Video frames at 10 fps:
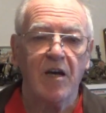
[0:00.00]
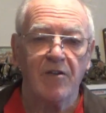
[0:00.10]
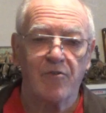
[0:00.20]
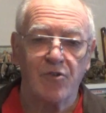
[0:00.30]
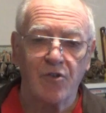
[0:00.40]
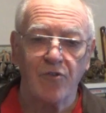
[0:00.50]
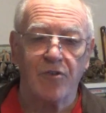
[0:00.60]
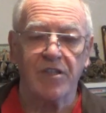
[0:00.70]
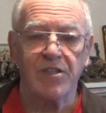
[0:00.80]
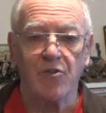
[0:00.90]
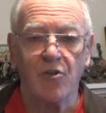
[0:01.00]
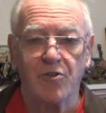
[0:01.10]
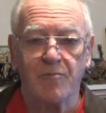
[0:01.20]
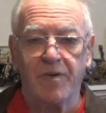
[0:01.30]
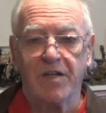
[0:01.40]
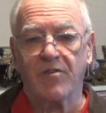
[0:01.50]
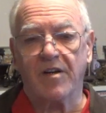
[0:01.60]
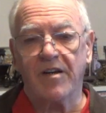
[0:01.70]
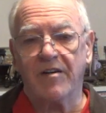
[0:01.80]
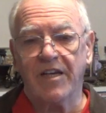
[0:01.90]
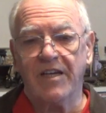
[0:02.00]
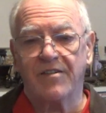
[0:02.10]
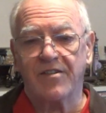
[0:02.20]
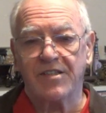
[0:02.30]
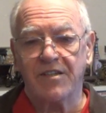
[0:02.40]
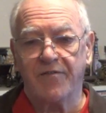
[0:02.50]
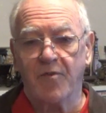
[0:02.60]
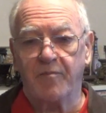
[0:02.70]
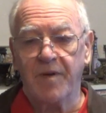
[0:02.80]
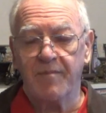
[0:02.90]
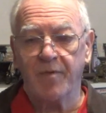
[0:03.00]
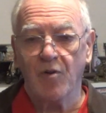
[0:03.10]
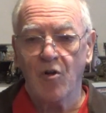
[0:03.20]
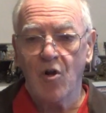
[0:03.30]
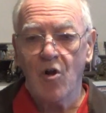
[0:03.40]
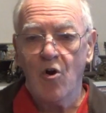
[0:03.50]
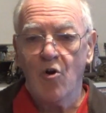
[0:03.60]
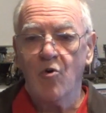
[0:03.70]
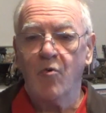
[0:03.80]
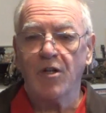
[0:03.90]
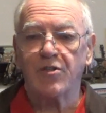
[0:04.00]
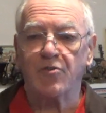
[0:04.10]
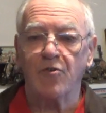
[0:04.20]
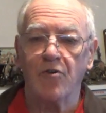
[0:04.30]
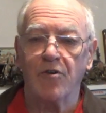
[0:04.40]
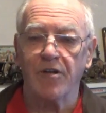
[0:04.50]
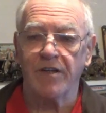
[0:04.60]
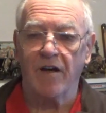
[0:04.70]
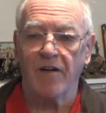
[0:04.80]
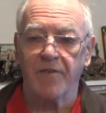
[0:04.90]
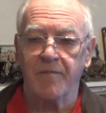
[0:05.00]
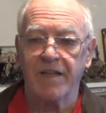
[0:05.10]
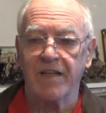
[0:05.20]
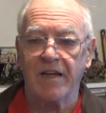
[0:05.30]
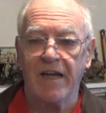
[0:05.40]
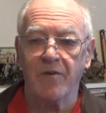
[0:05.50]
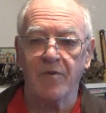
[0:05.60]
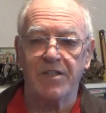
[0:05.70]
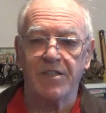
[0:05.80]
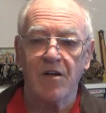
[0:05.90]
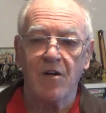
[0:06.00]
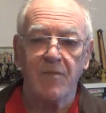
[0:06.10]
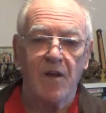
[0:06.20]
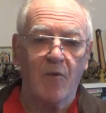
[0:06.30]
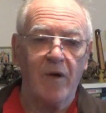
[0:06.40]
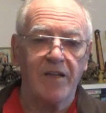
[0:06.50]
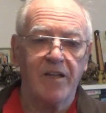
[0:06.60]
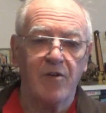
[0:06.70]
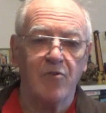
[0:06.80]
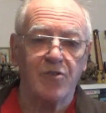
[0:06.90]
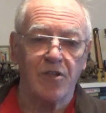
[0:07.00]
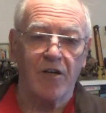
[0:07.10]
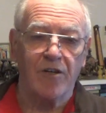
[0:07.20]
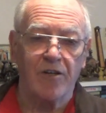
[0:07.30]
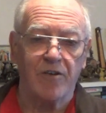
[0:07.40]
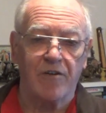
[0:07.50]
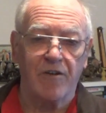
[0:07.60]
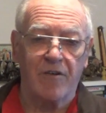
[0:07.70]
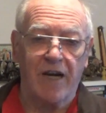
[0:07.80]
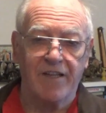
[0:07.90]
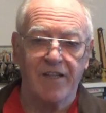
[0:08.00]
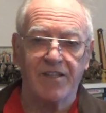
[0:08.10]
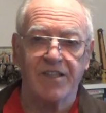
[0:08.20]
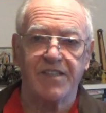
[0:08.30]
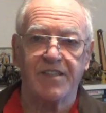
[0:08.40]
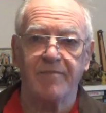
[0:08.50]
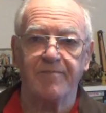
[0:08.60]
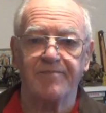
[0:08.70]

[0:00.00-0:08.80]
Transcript: The result is also particularly interesting for people who want to learn an alphabetic language while they use another writing system.